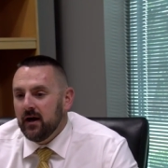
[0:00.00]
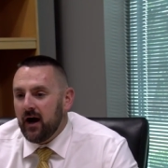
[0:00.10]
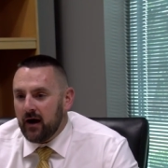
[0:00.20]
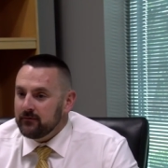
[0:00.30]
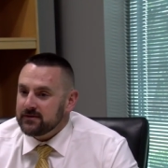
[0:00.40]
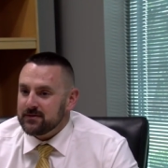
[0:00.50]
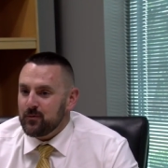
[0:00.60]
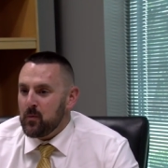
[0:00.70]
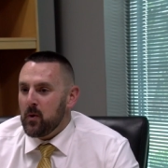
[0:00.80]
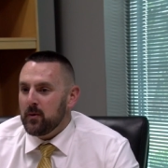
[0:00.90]
obviously
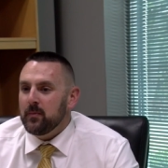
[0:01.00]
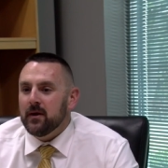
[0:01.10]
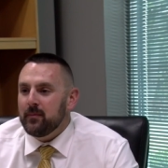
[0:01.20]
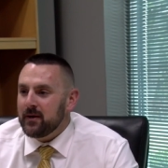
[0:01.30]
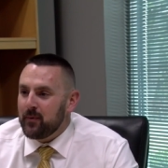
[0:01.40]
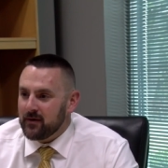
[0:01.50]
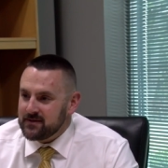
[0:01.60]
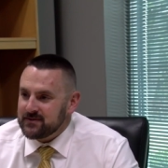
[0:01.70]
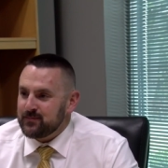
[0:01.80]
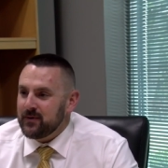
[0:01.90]
we want to be a big
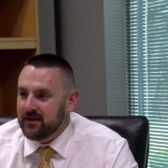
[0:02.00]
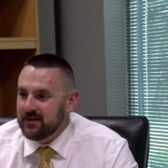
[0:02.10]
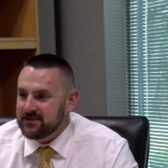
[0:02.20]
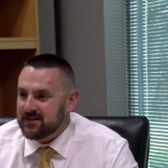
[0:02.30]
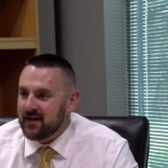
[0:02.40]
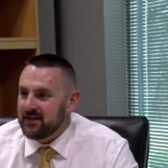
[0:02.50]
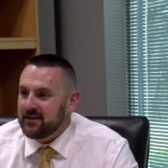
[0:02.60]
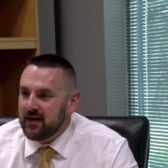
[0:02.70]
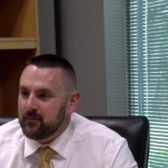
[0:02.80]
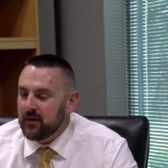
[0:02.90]
participant in signing
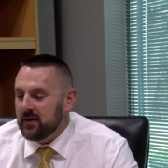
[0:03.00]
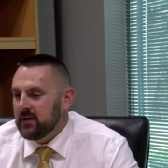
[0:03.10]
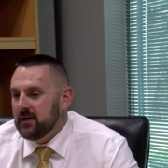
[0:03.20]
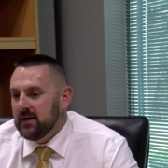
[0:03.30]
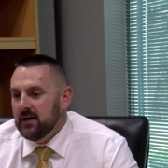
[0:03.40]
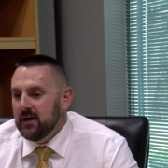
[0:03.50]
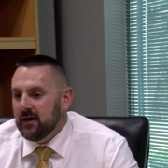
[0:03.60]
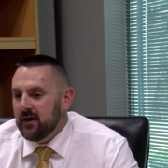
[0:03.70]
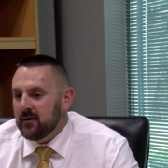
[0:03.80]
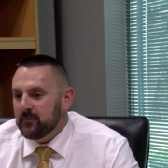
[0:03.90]
day, but
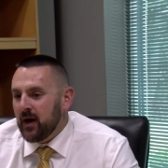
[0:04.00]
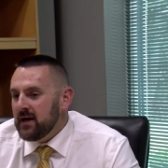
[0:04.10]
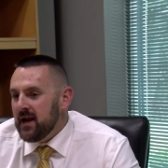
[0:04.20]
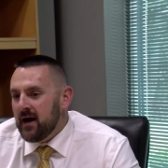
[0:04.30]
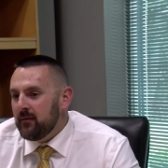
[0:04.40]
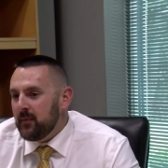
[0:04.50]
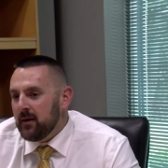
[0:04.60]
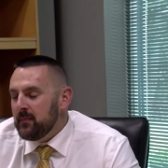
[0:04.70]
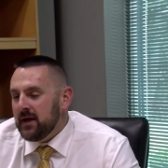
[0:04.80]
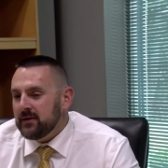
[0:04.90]
um, right now my
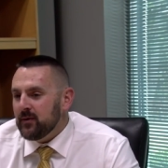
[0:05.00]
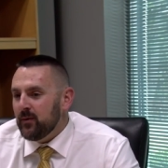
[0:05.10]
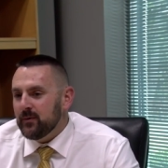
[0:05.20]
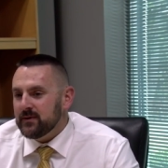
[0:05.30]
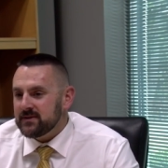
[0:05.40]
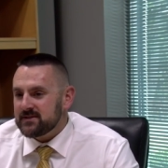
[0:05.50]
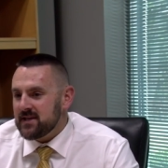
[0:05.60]
main goal is